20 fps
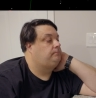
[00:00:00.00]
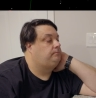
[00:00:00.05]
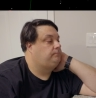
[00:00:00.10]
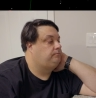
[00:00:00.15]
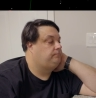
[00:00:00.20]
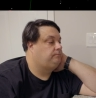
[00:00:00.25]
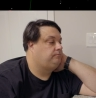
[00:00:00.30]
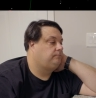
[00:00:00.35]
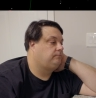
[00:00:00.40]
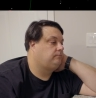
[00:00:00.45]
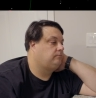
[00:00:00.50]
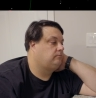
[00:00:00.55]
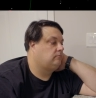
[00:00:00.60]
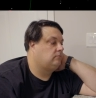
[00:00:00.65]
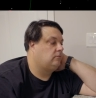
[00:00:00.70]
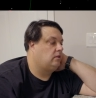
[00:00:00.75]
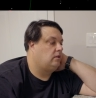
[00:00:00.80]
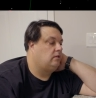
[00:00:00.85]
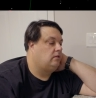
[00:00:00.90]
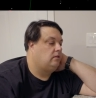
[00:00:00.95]

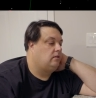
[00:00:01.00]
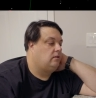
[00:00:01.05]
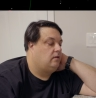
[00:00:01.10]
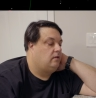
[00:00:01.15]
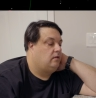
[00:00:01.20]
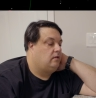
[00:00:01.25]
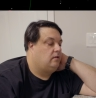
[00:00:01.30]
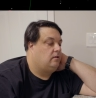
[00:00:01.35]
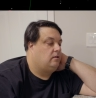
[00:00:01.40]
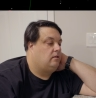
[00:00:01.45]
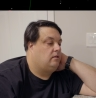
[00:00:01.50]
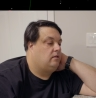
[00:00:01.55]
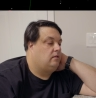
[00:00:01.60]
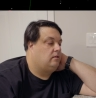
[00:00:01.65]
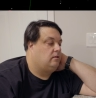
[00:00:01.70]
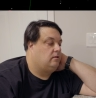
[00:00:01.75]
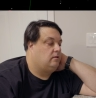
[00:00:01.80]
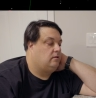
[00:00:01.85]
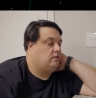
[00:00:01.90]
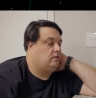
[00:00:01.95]

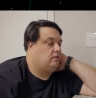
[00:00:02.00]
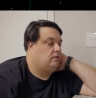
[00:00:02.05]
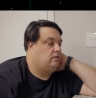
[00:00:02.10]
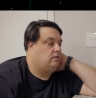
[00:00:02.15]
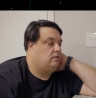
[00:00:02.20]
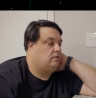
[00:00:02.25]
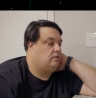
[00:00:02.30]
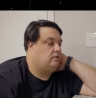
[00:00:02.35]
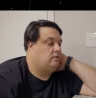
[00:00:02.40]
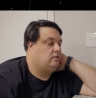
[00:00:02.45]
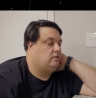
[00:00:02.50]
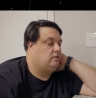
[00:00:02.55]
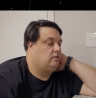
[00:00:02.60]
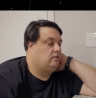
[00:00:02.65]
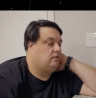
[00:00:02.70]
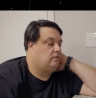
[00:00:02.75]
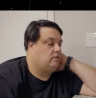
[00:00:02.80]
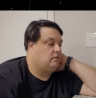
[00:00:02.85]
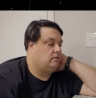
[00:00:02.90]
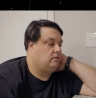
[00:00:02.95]

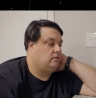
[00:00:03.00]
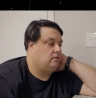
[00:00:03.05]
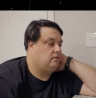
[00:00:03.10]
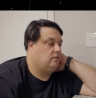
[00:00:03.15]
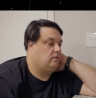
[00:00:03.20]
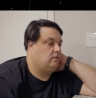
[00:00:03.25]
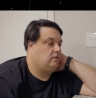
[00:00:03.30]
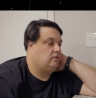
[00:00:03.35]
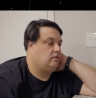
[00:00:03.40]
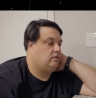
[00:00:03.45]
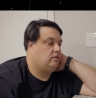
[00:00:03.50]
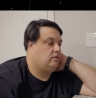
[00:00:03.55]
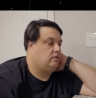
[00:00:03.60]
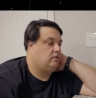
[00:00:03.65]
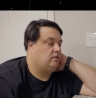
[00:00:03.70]
Nobody speaks.